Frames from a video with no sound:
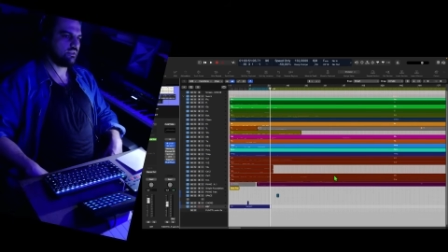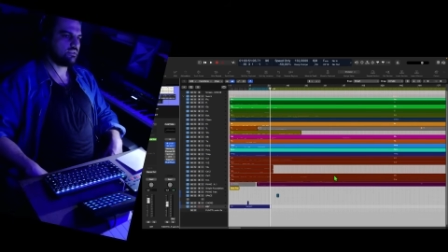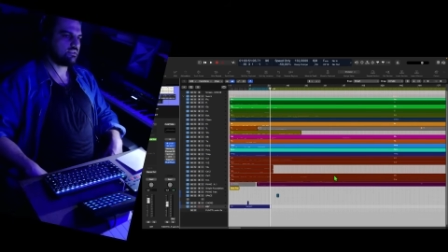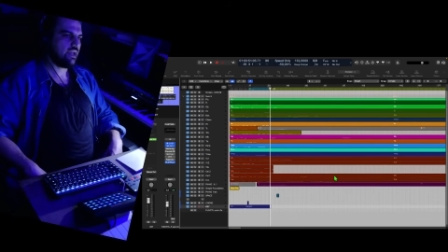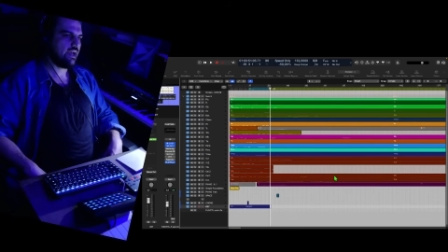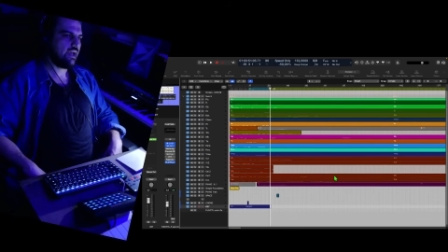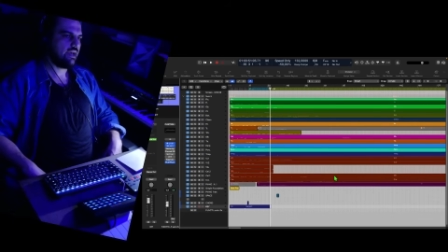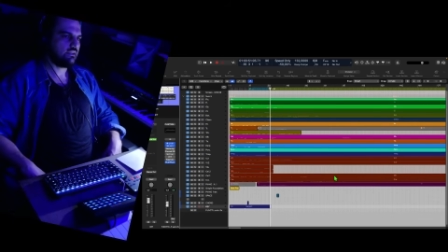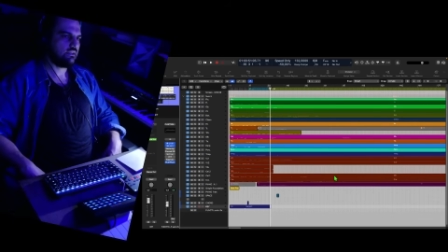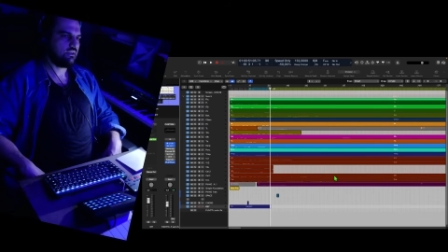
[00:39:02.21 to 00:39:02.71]

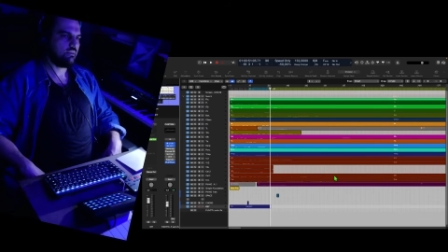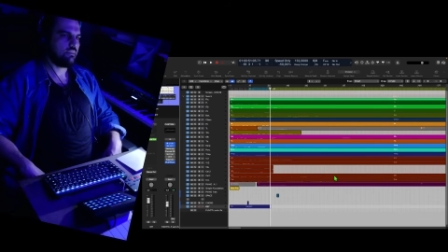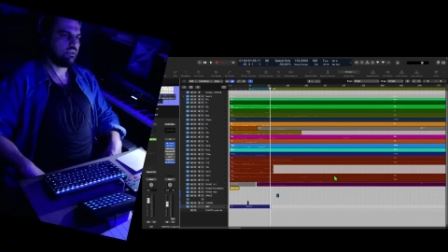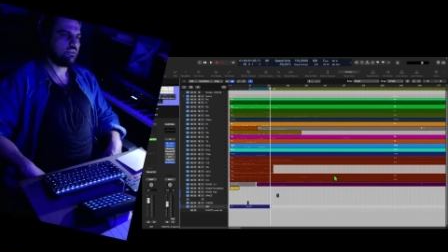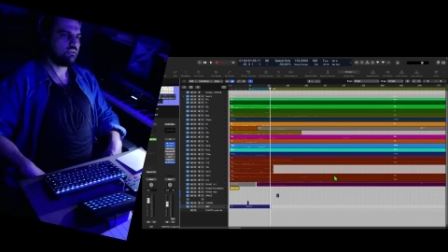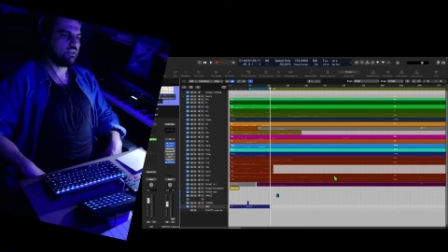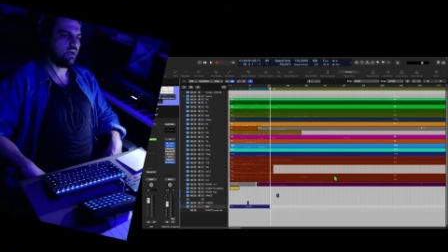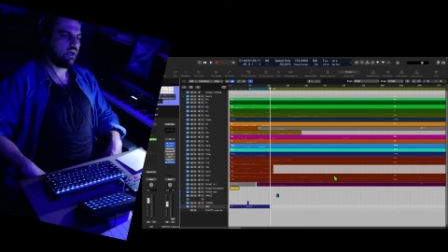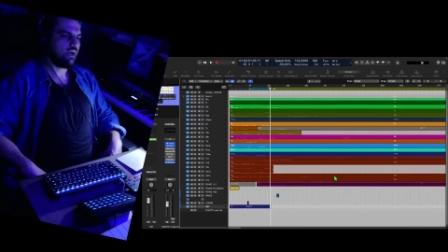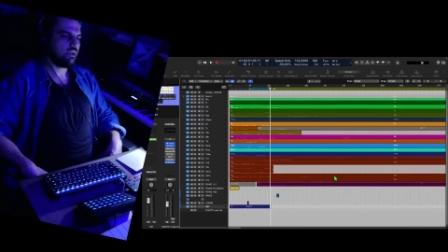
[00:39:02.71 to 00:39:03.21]
had a
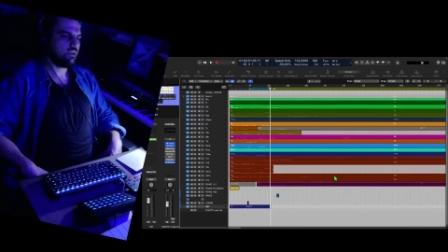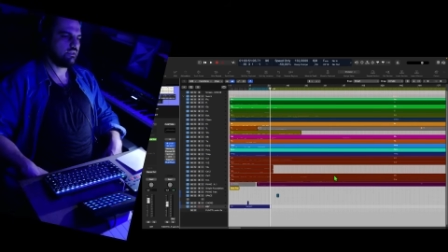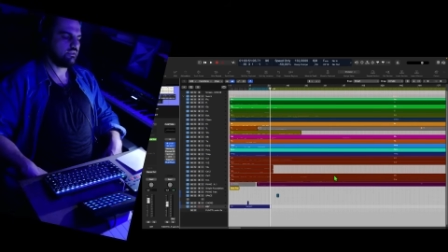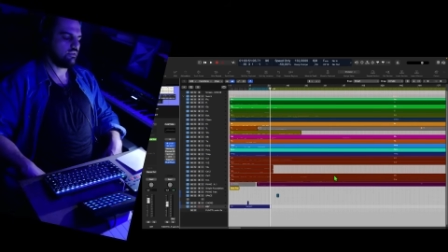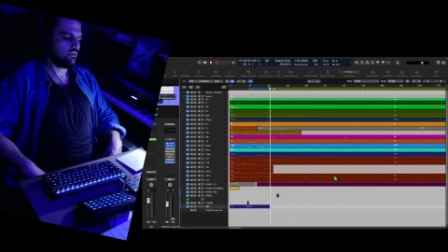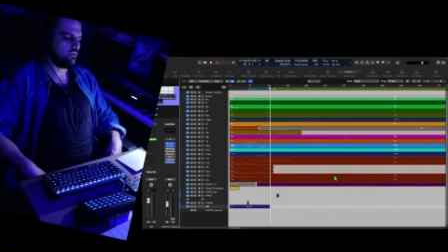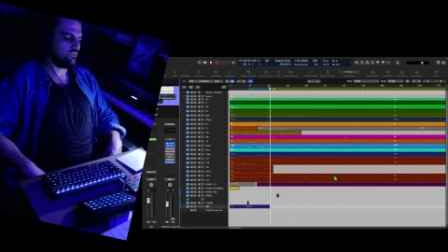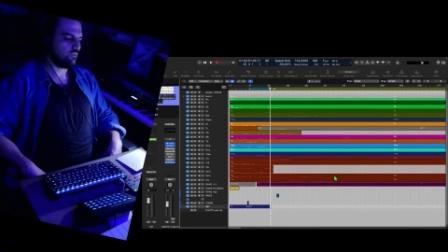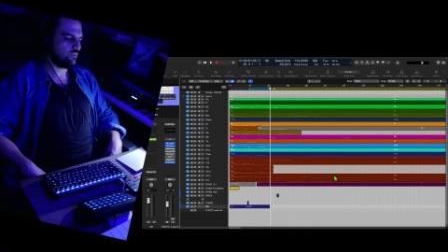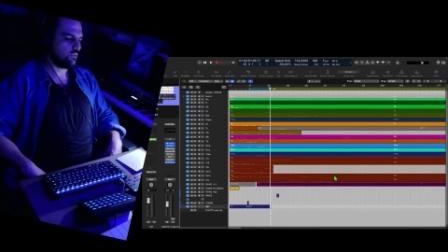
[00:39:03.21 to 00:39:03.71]
mentality
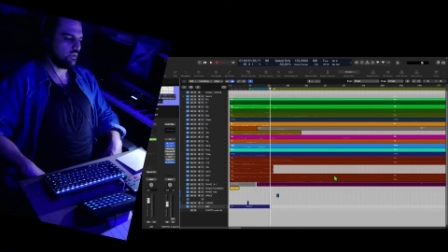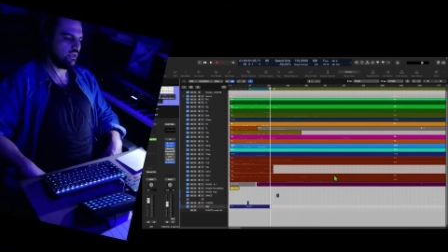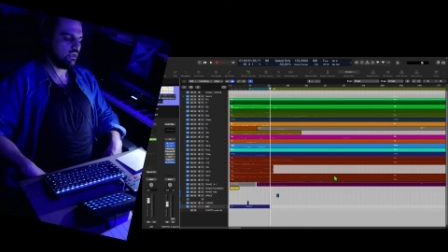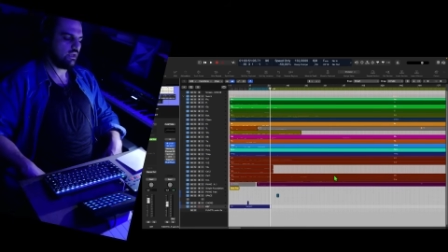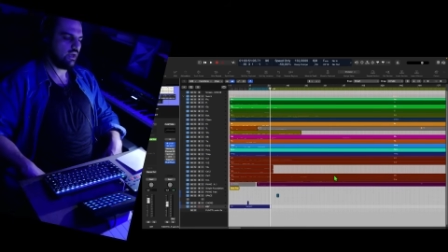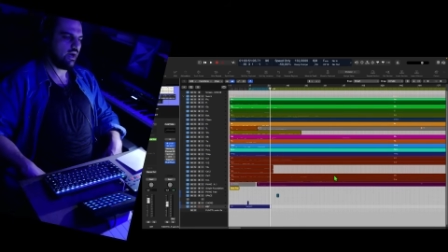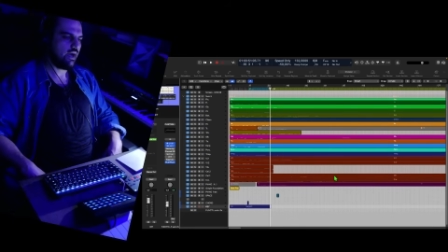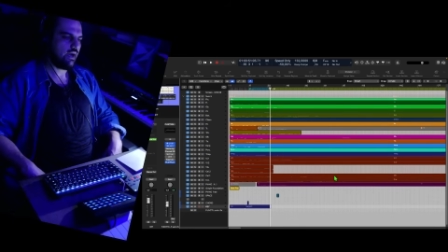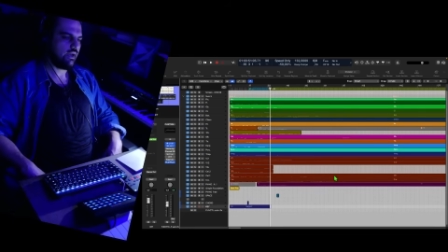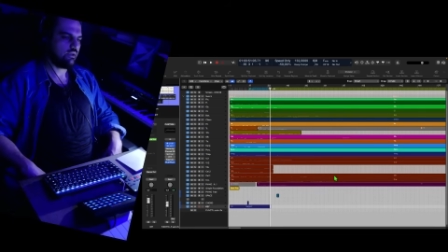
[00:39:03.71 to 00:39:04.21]
of really
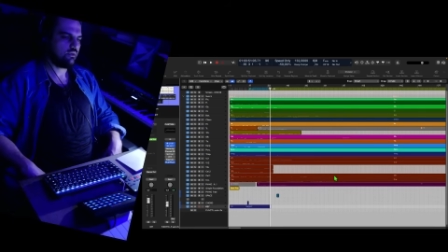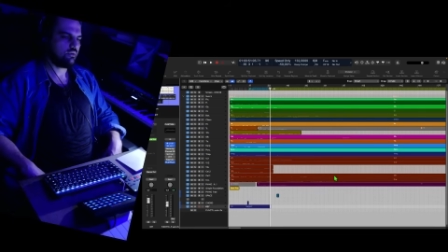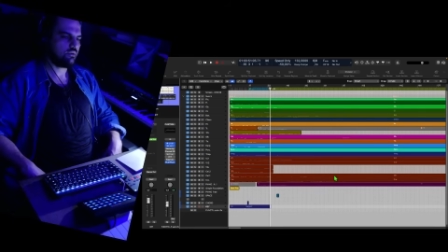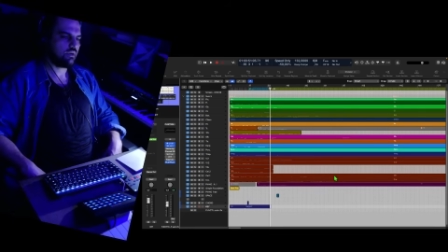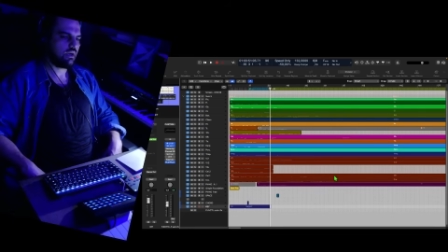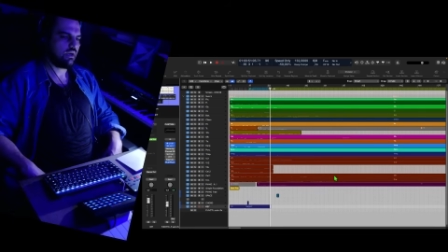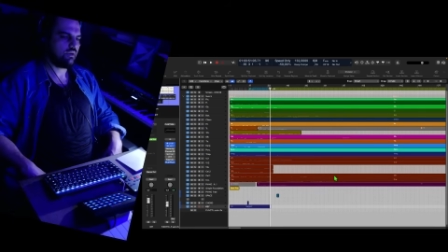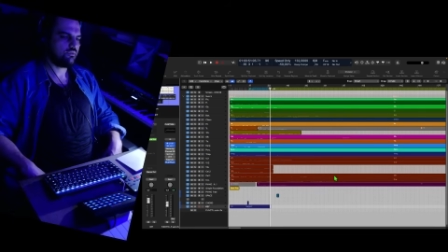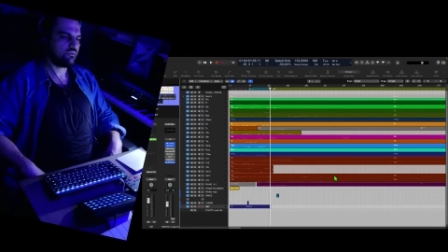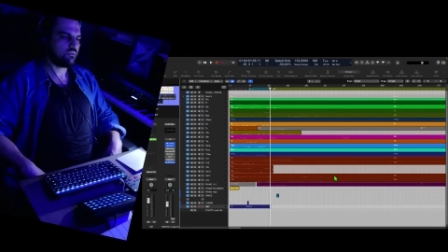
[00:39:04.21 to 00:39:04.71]
high
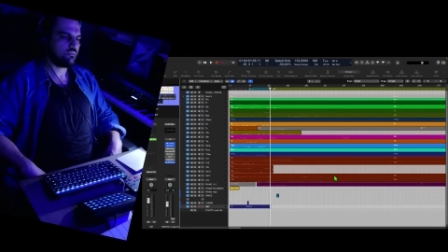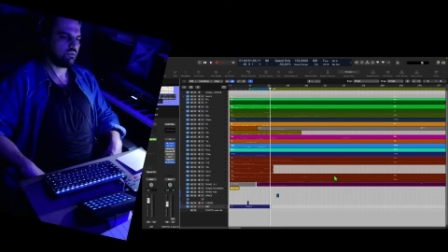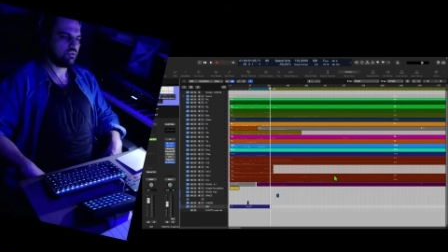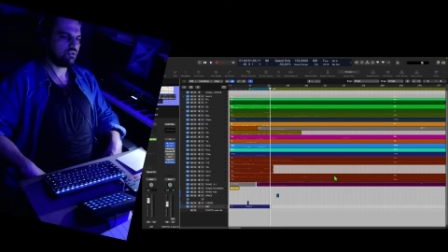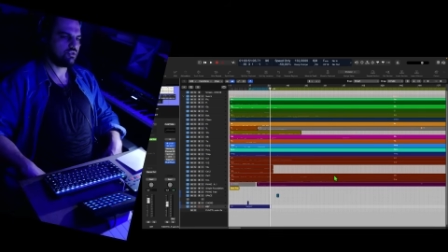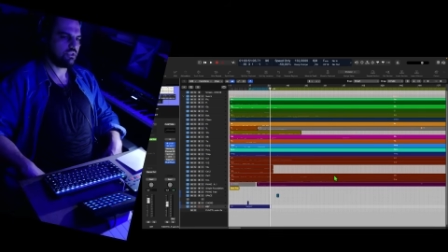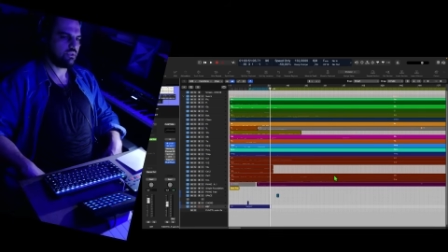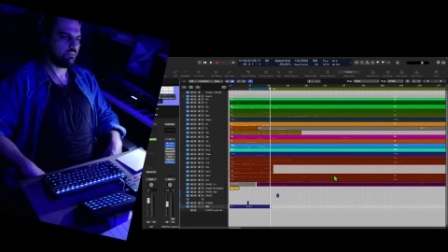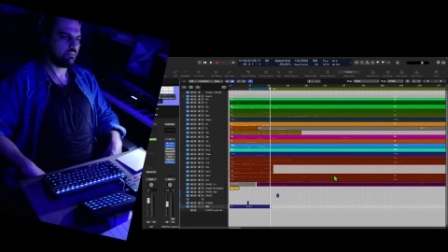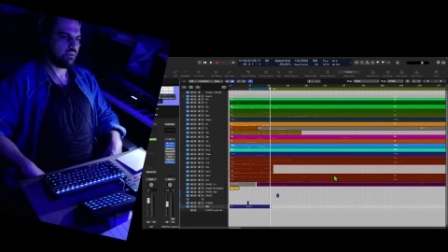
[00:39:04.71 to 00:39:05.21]

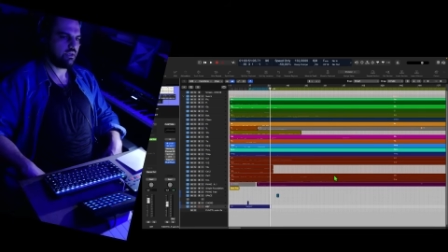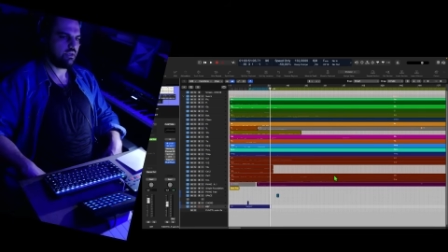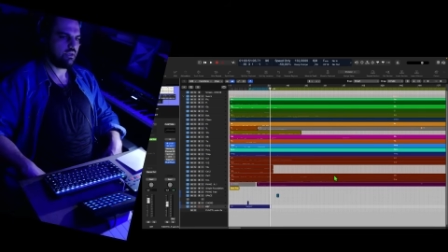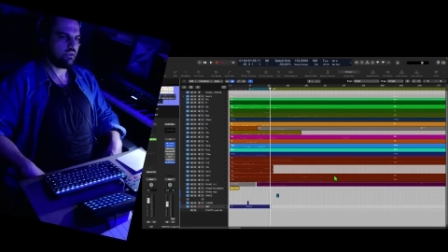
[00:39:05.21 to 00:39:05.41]
craftsmanship and